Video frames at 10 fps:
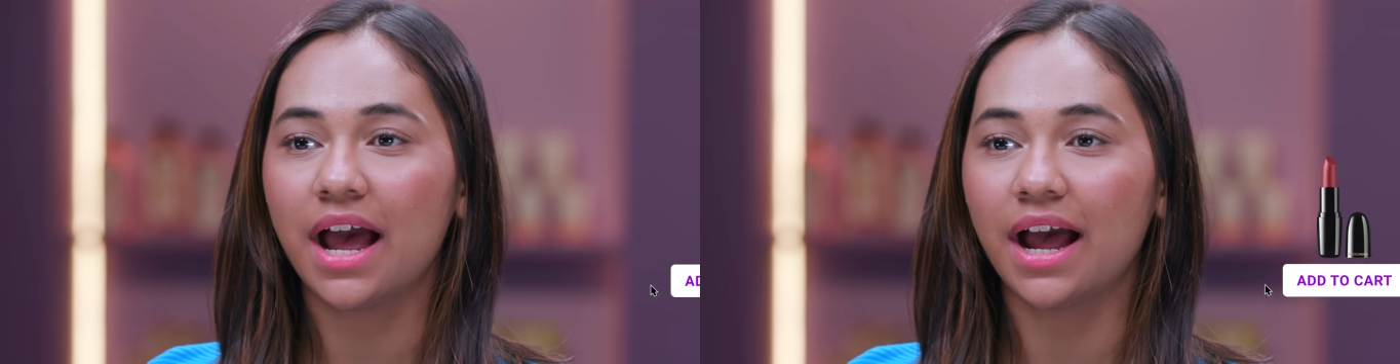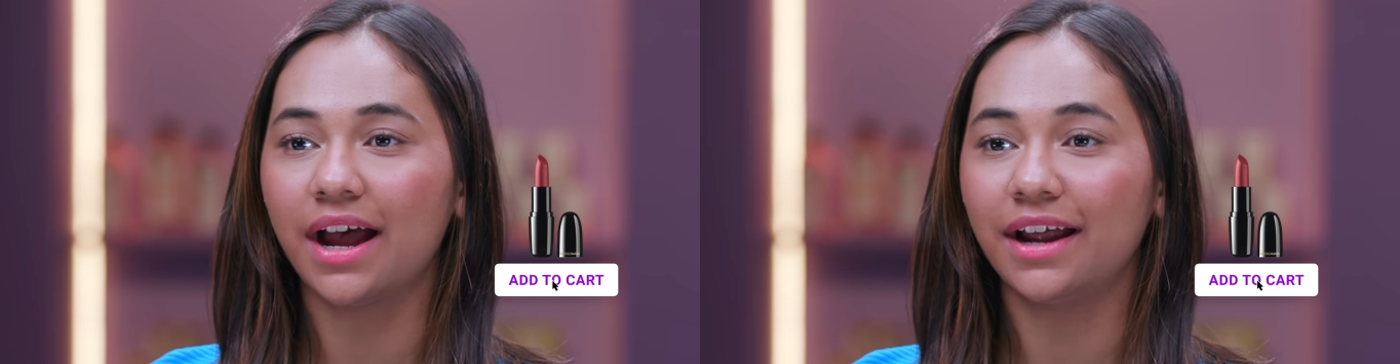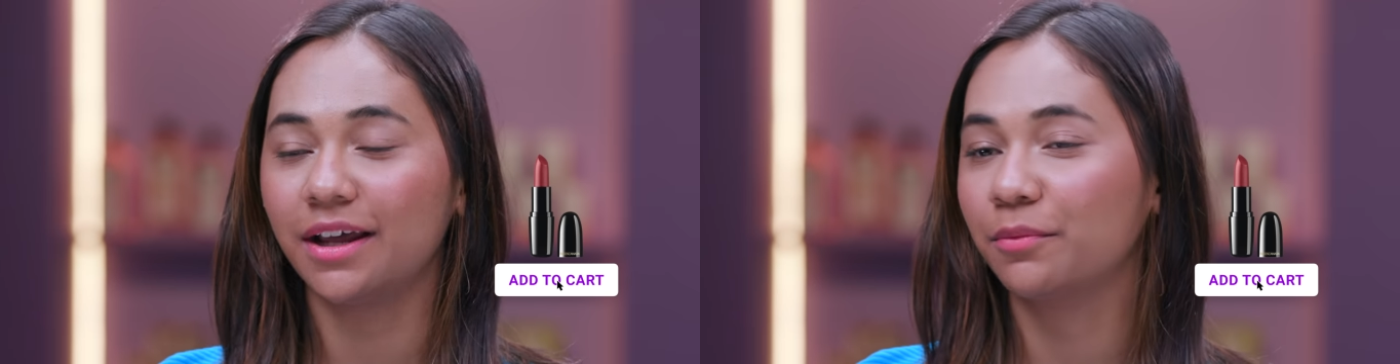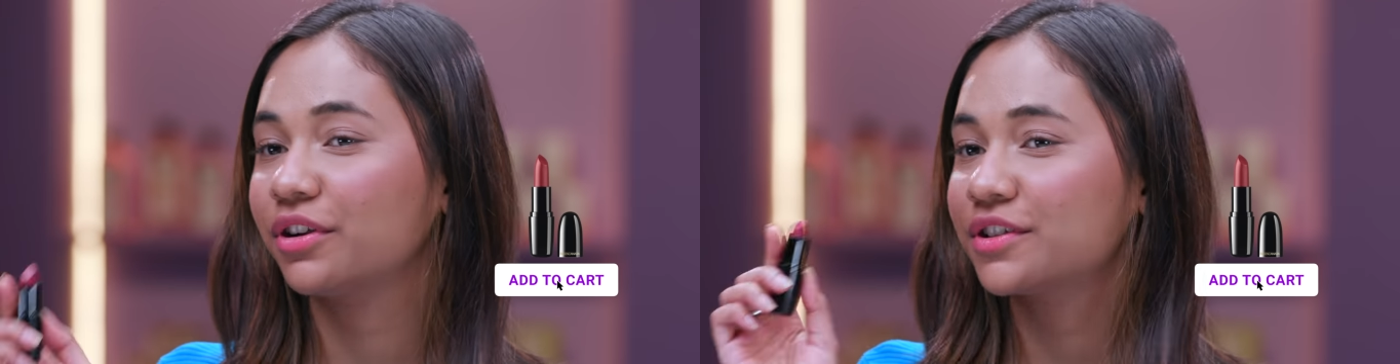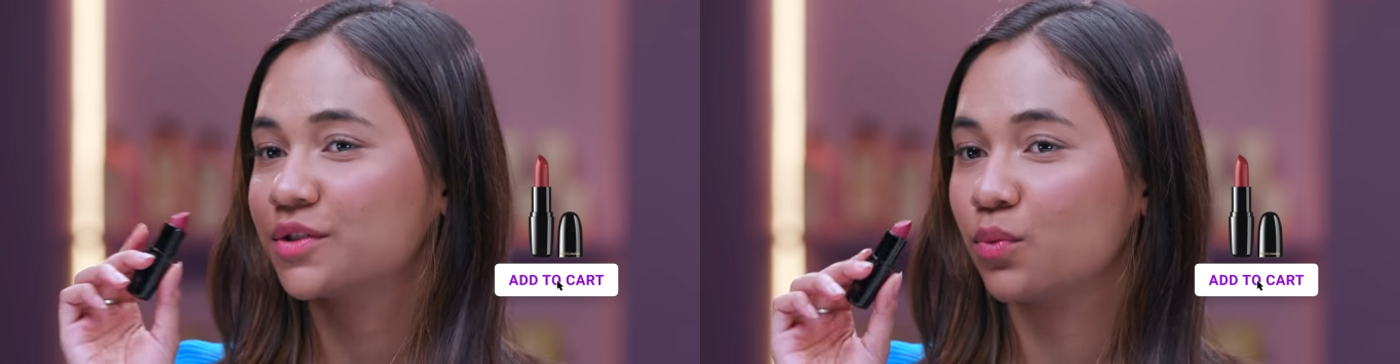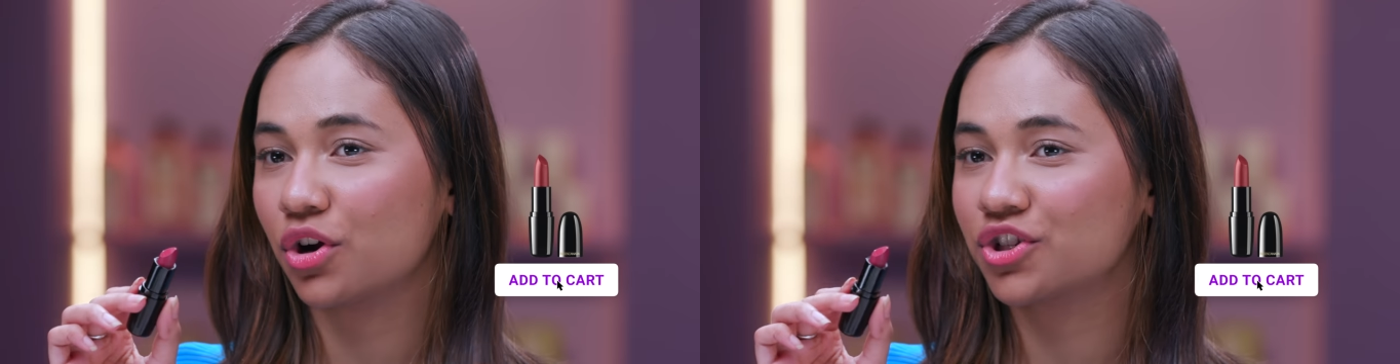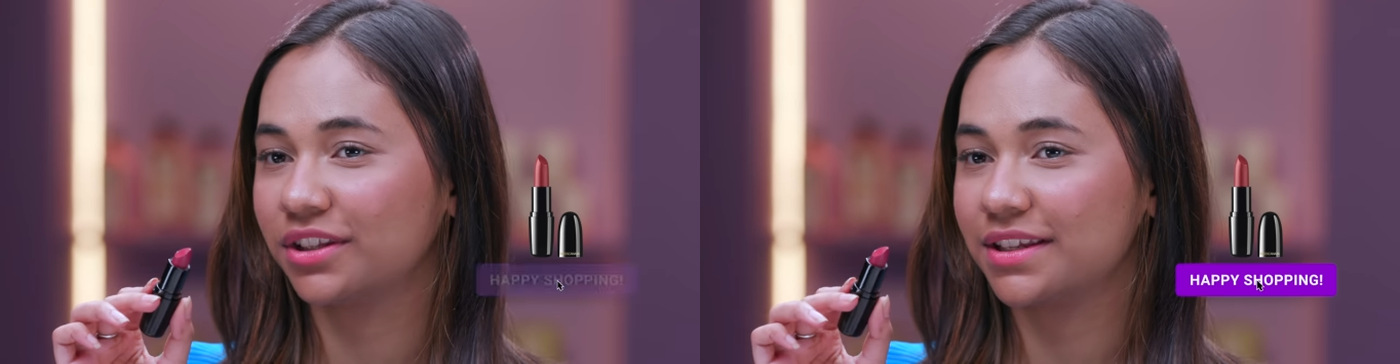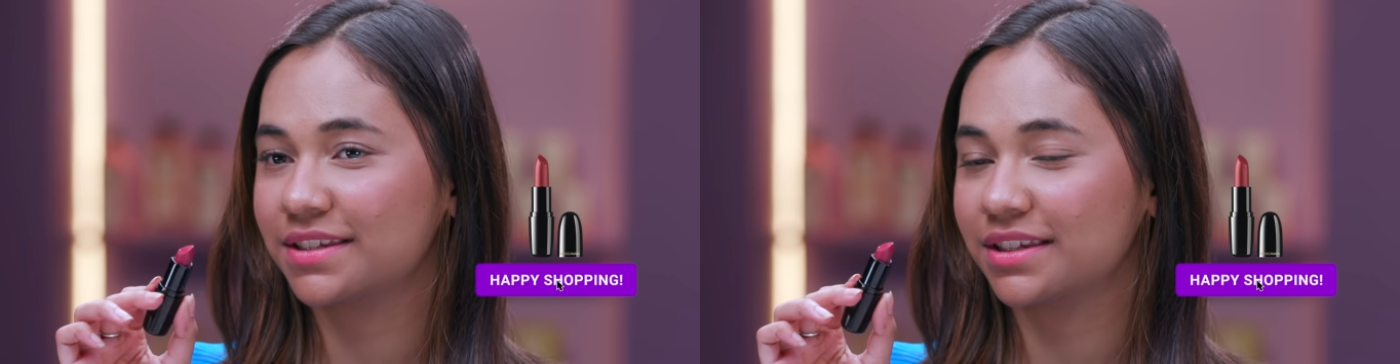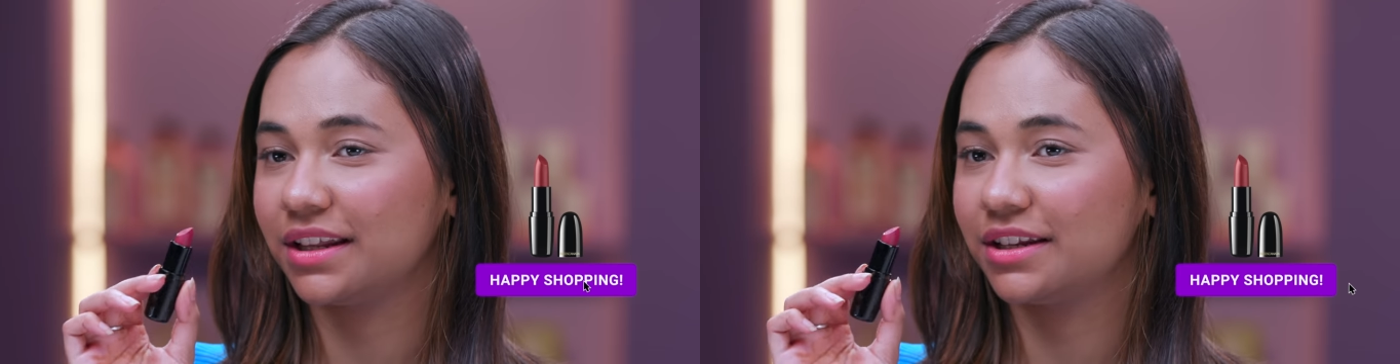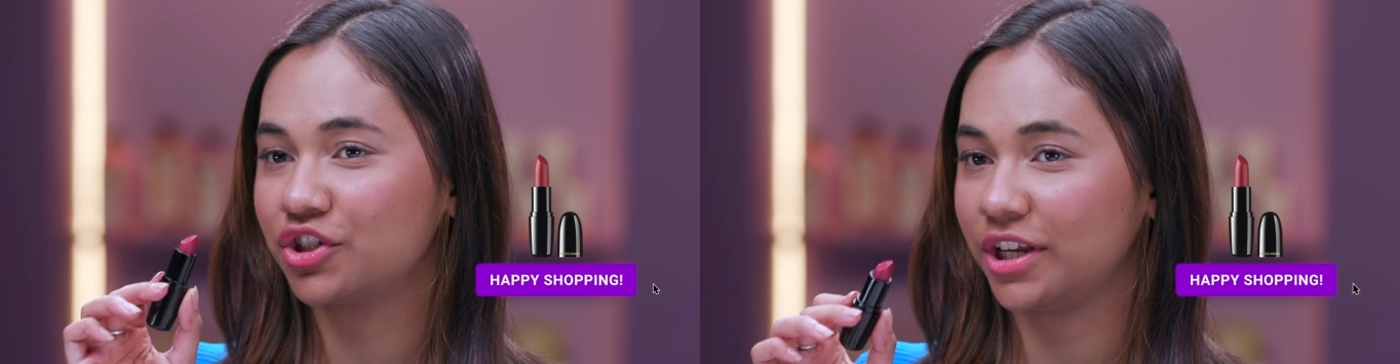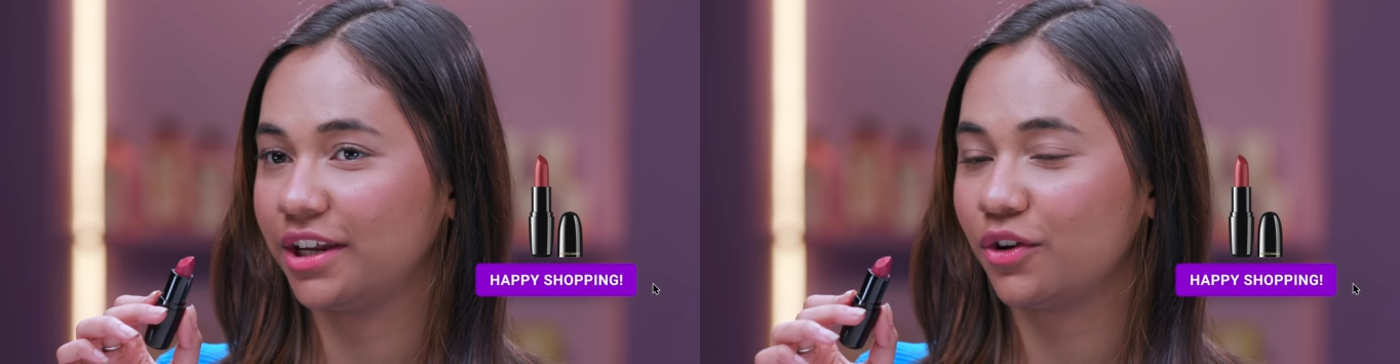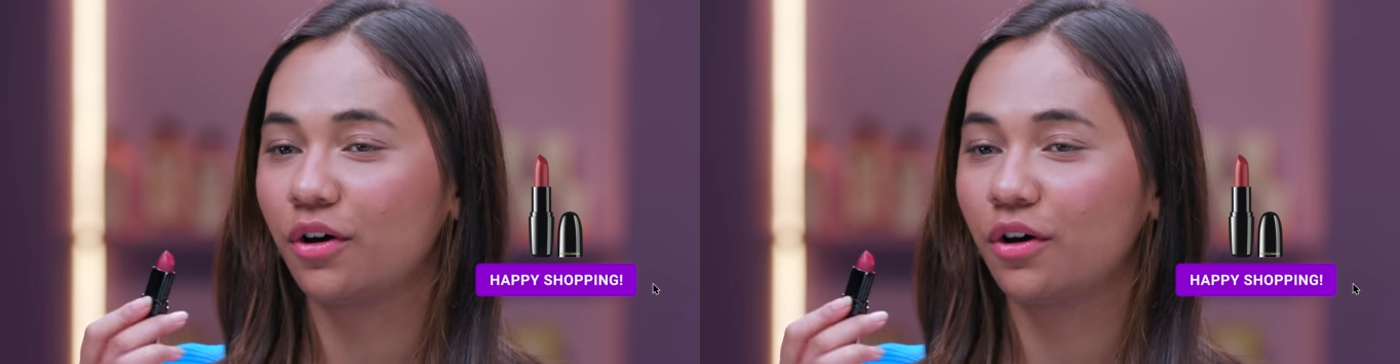And I'm going to swatch this shade